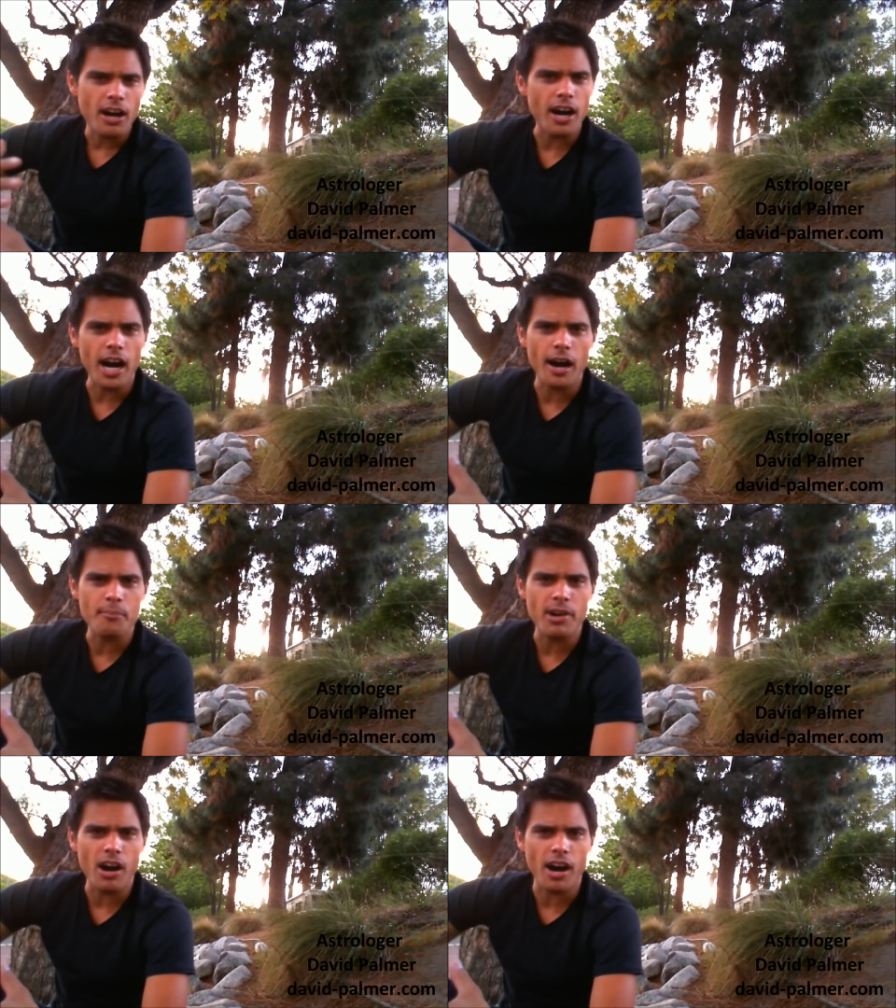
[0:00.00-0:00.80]

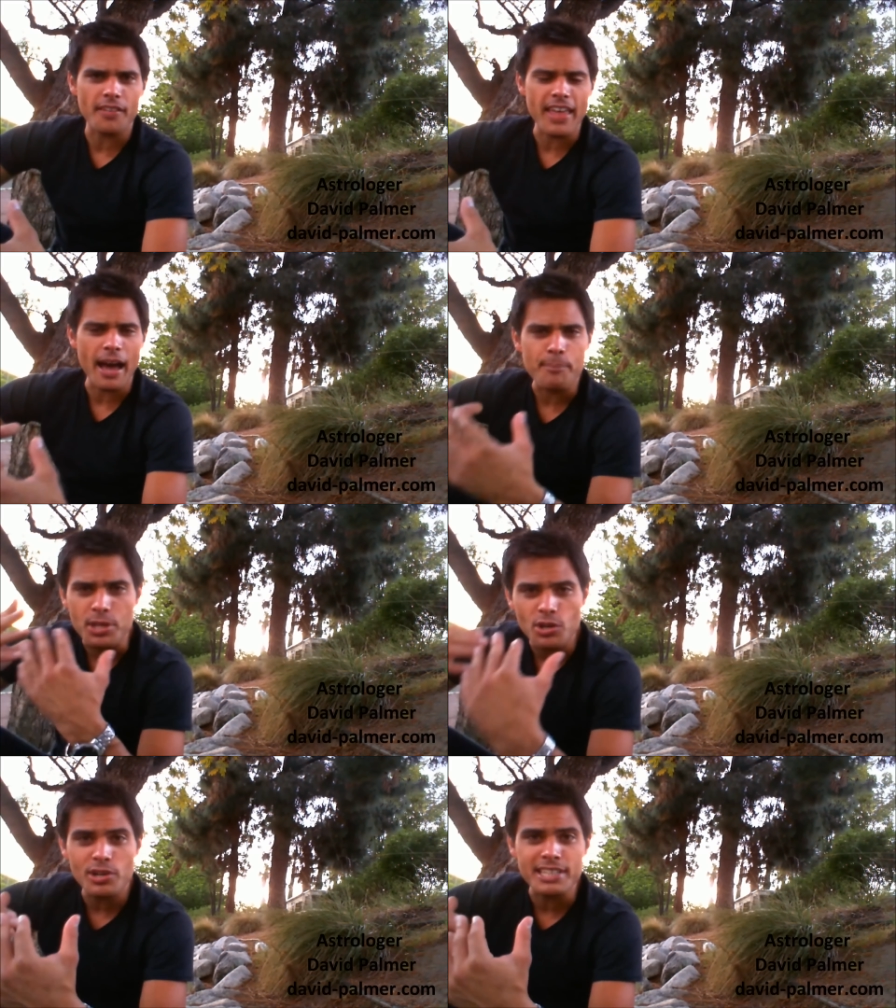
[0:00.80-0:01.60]
on that
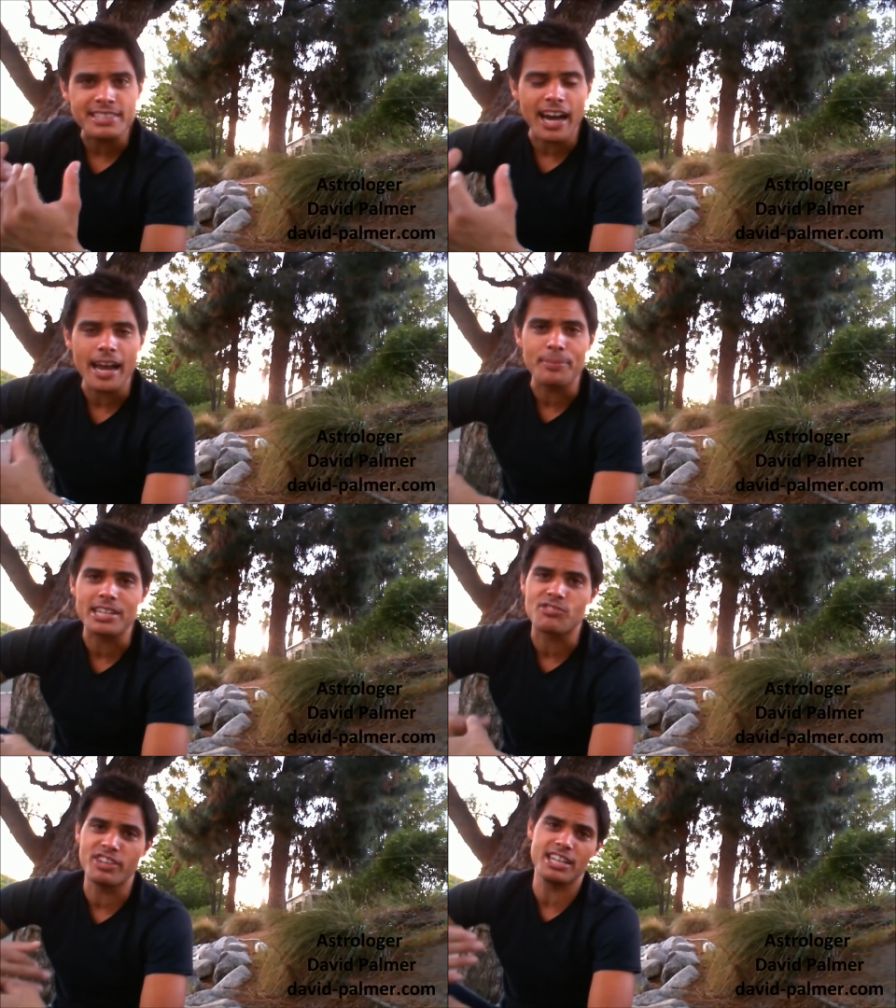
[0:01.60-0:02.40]
beauty side,
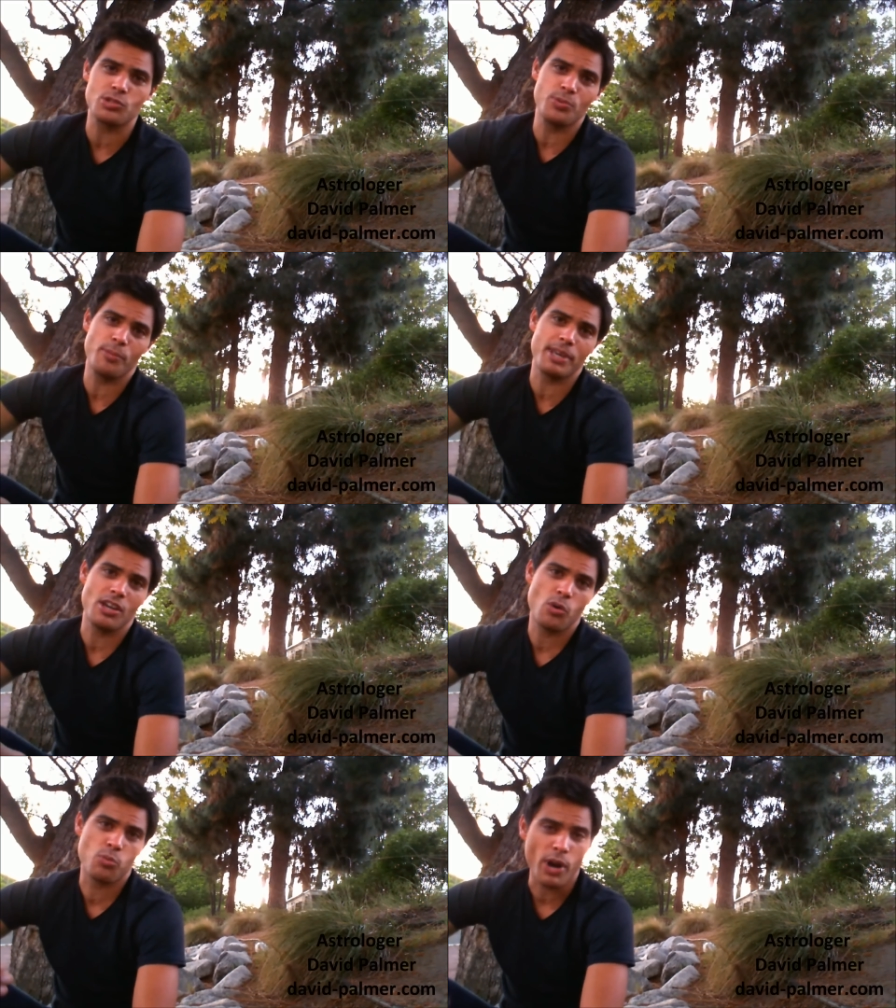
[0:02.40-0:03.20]
because Venus will be
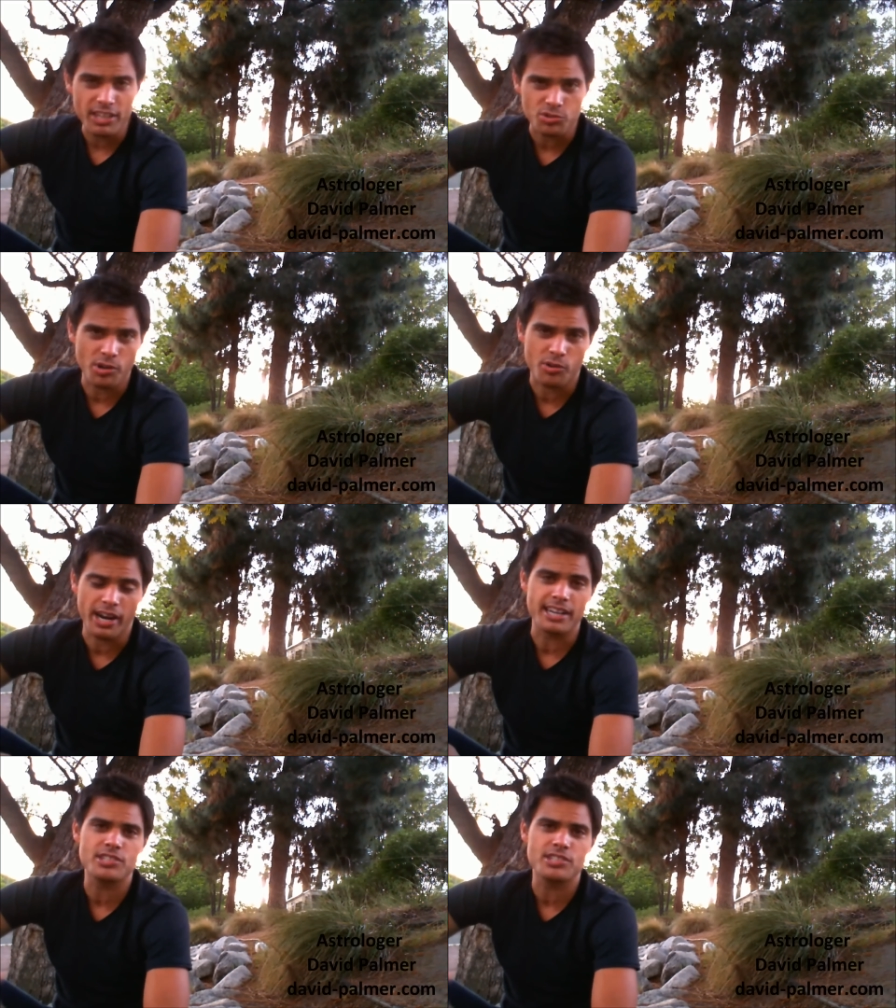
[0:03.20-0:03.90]
retrograde.